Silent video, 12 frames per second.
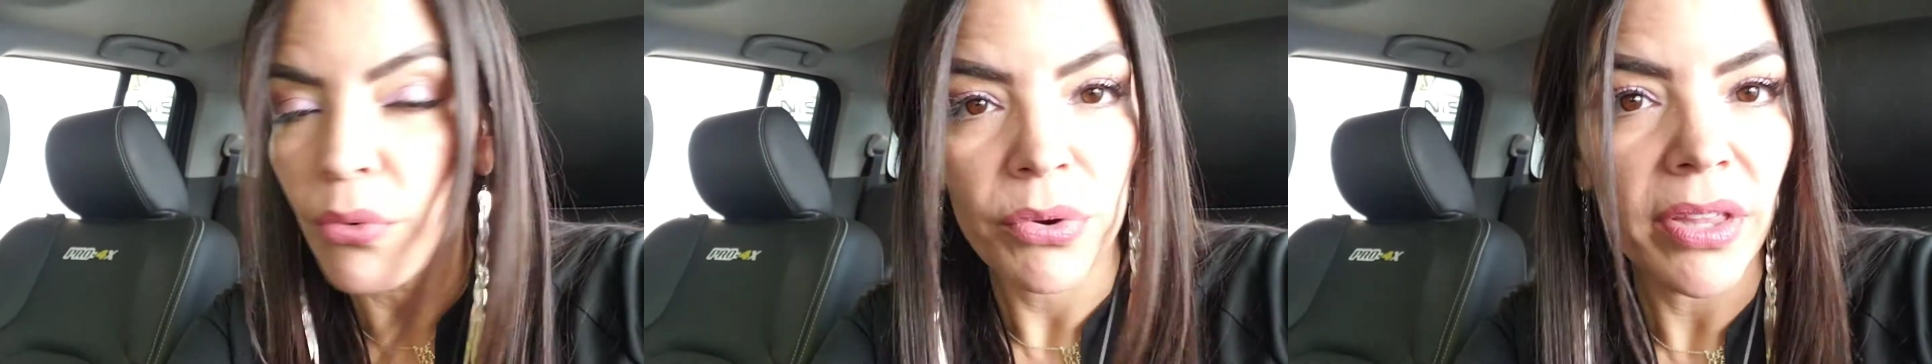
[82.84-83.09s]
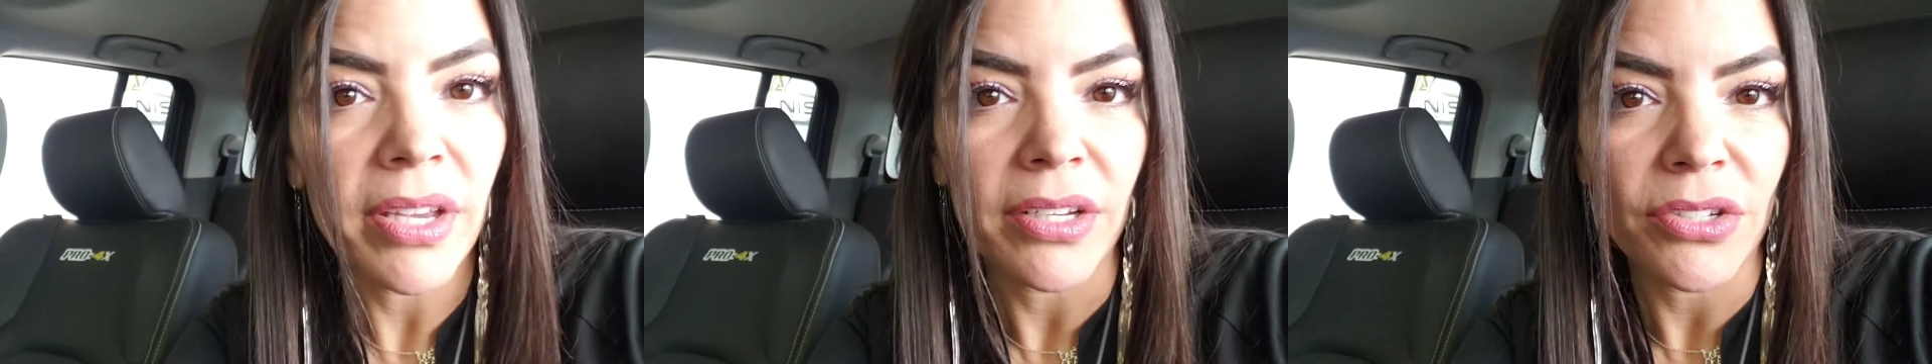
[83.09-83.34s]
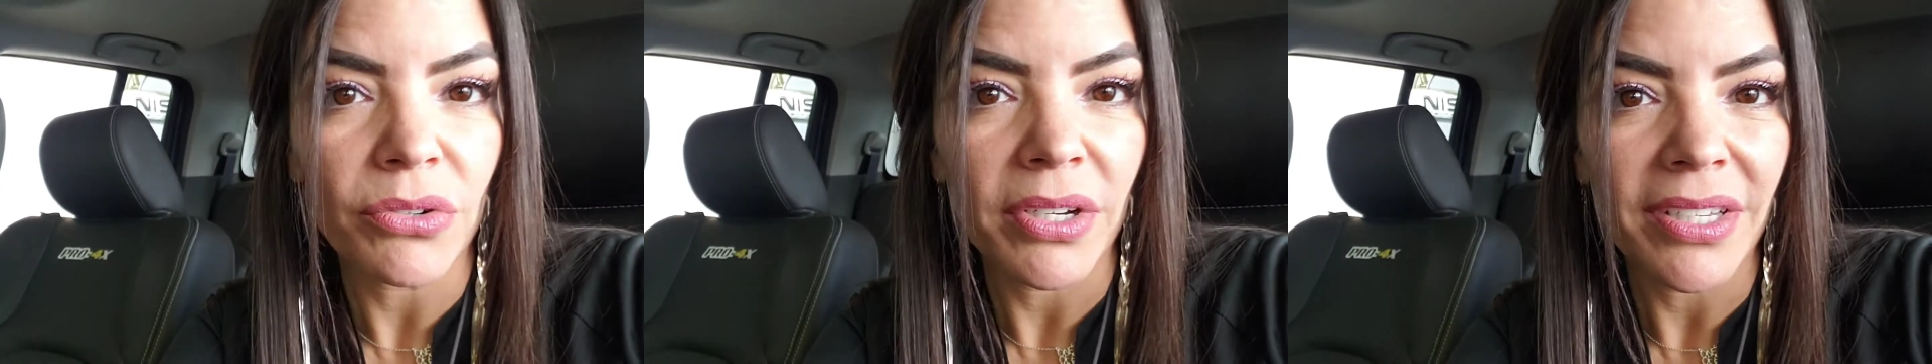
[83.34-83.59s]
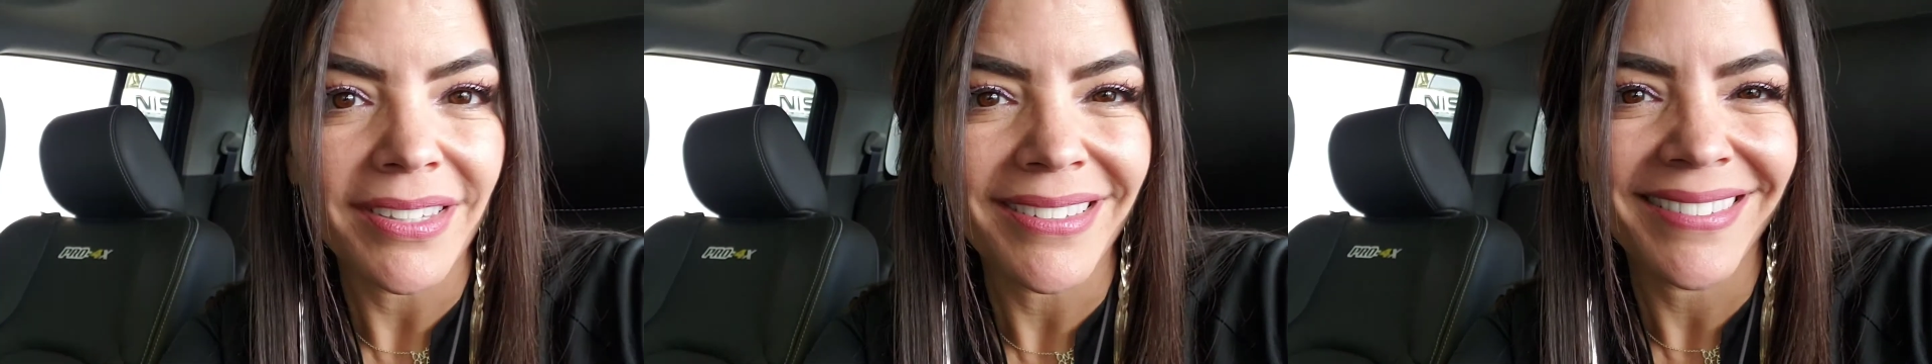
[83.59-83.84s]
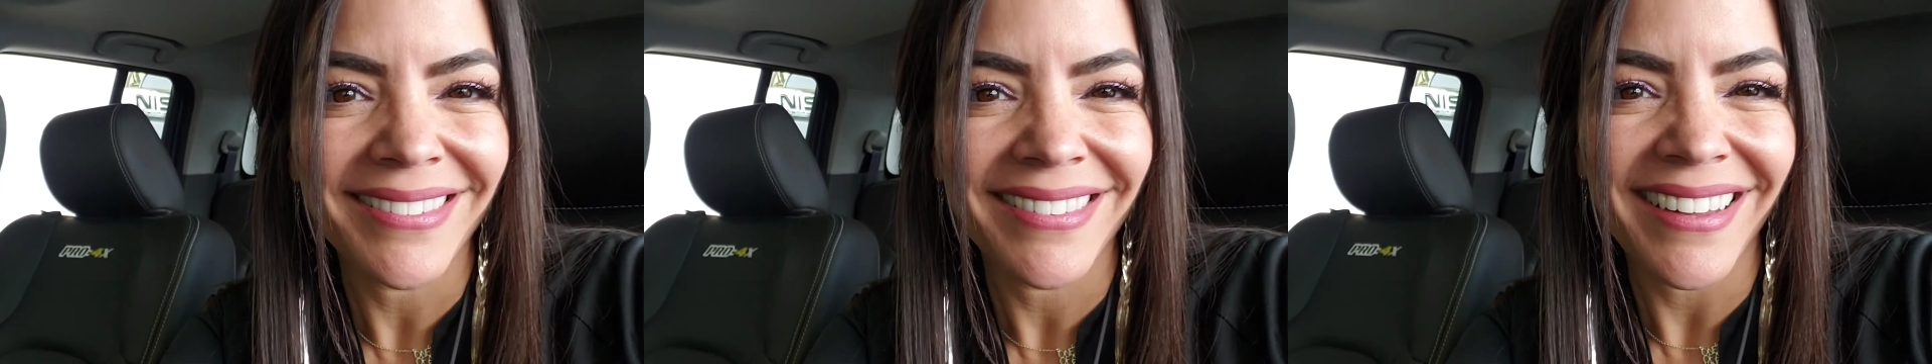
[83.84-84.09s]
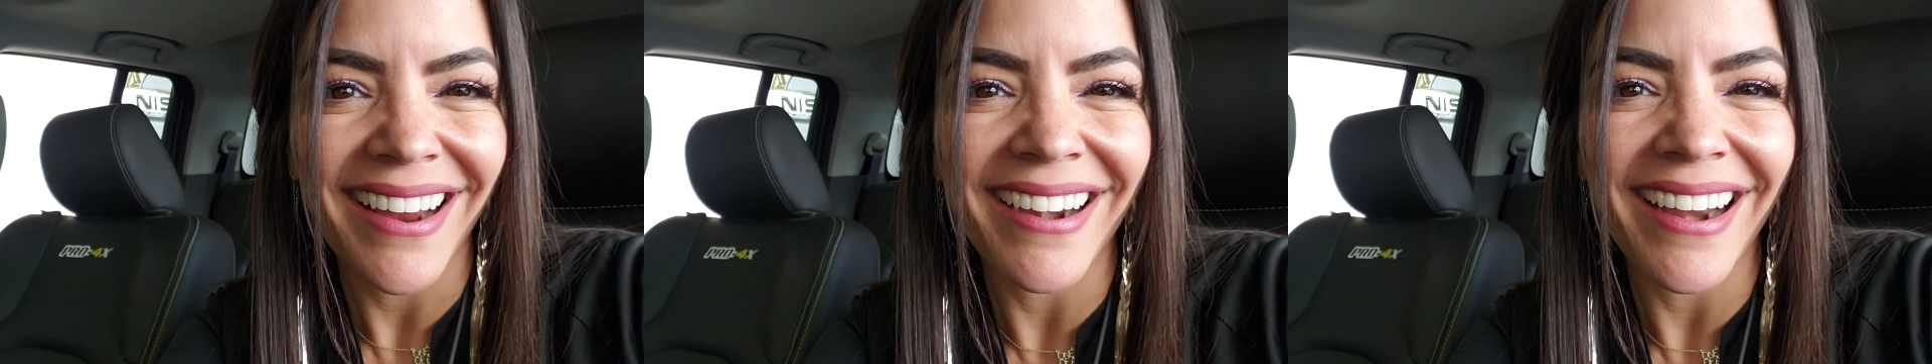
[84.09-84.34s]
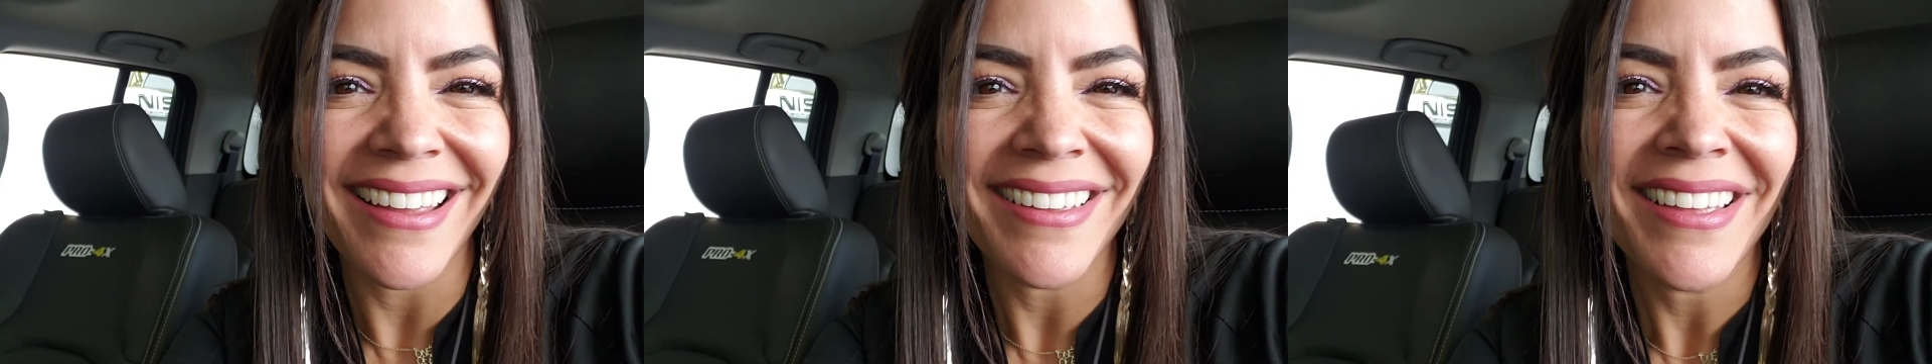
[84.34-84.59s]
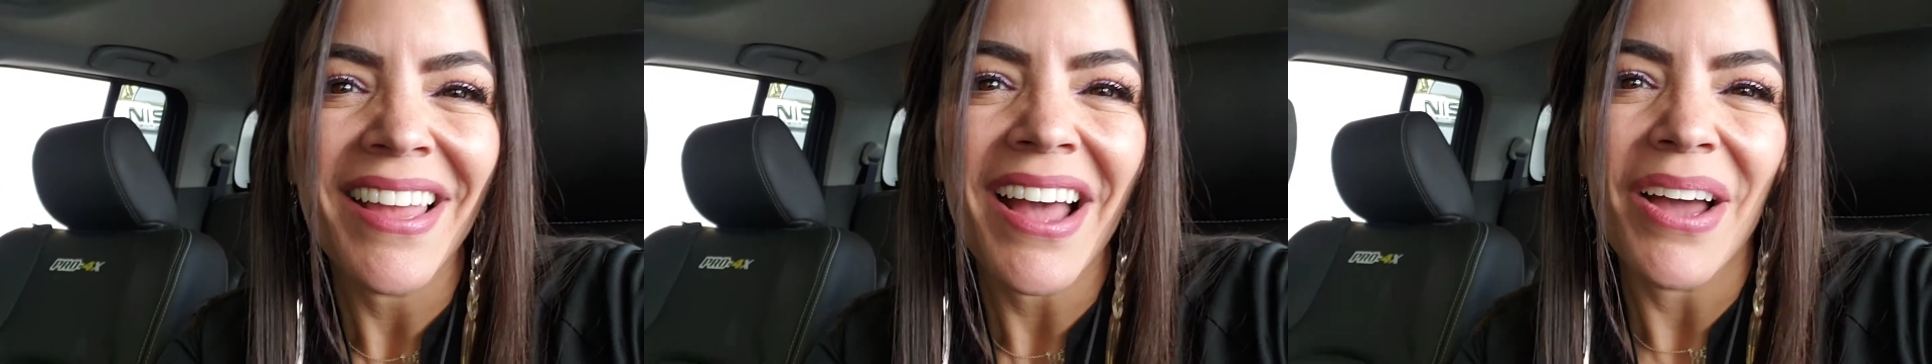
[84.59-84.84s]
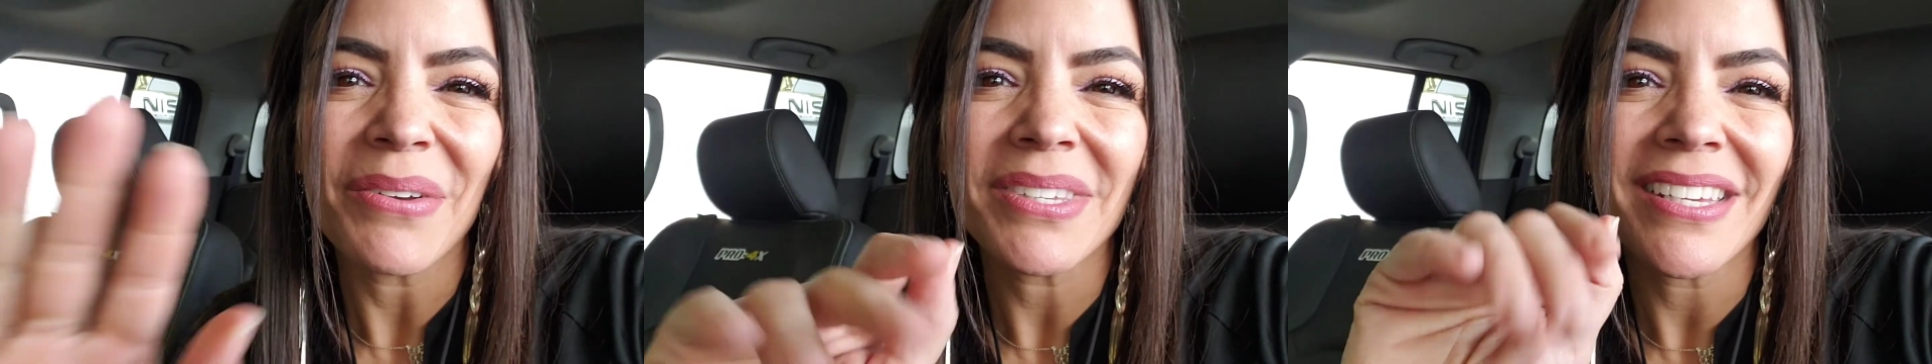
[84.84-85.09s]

Really good choice. All right. I will